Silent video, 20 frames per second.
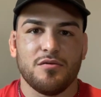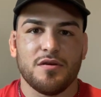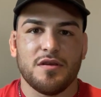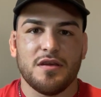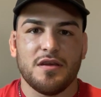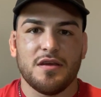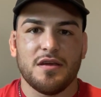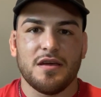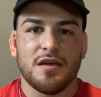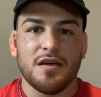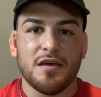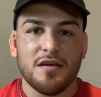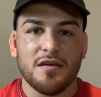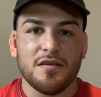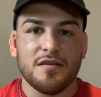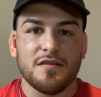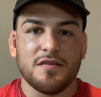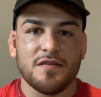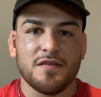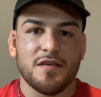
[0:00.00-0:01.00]
he
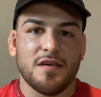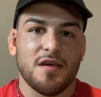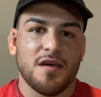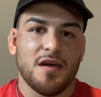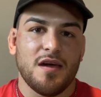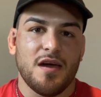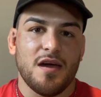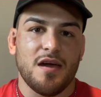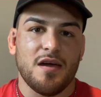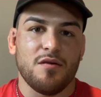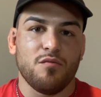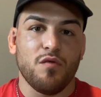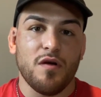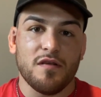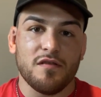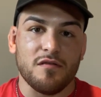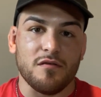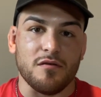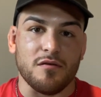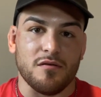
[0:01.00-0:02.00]
is a
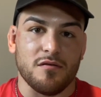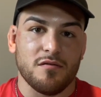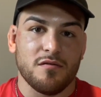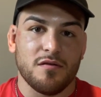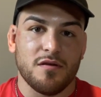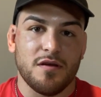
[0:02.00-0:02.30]
wrestler.